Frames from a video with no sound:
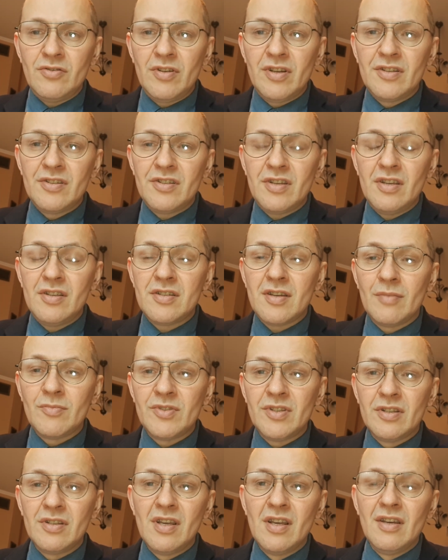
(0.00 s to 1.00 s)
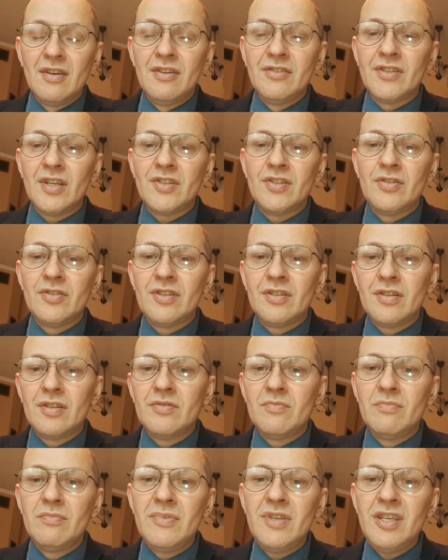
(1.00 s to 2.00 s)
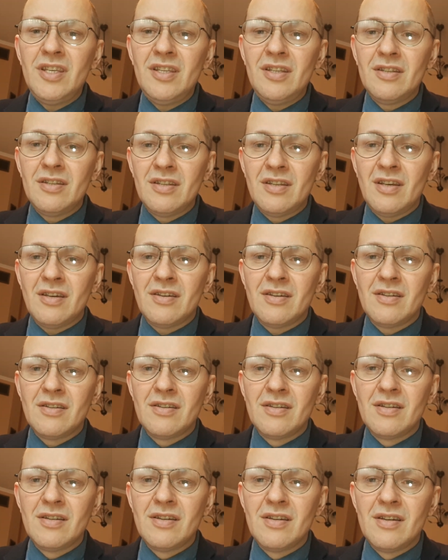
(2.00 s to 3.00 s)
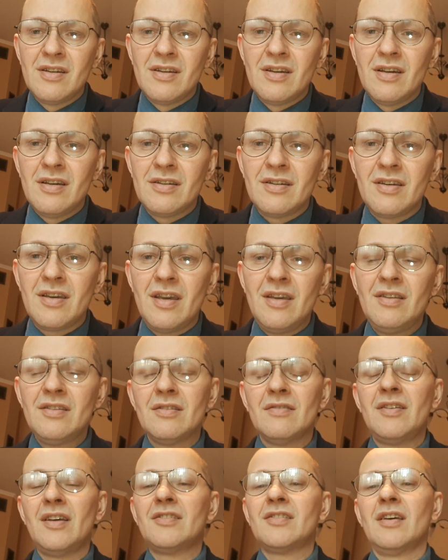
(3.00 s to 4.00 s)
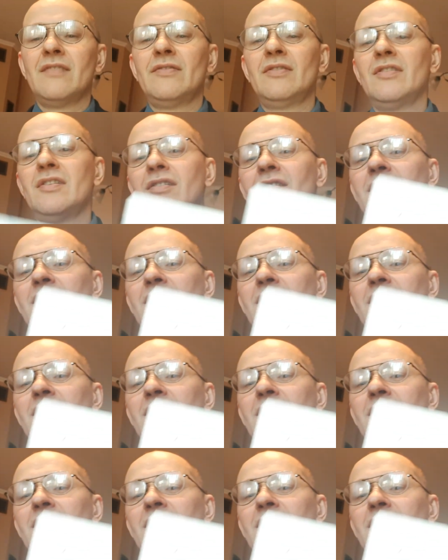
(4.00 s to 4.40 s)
You can say something that you didn't mean. Okay, so let's have a look at